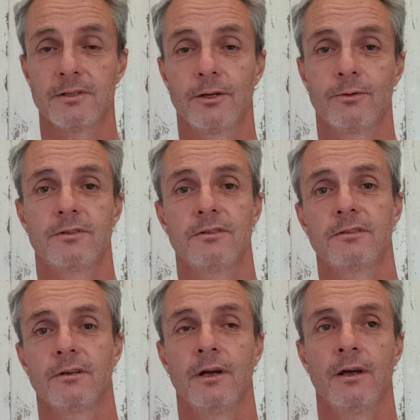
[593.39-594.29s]

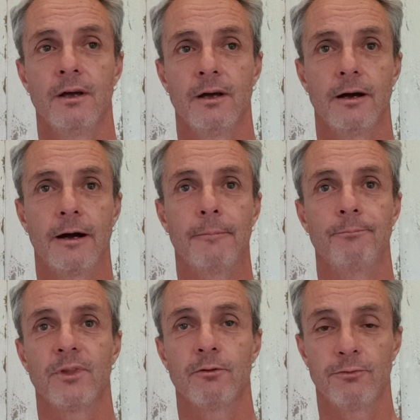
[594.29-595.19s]
sequences
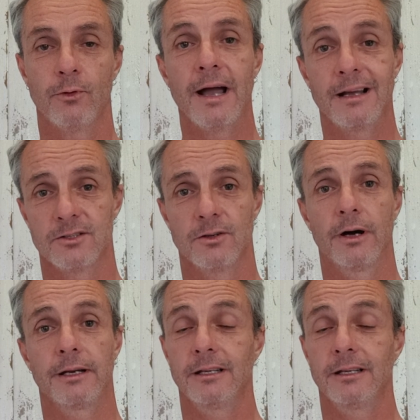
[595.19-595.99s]
for anxiety.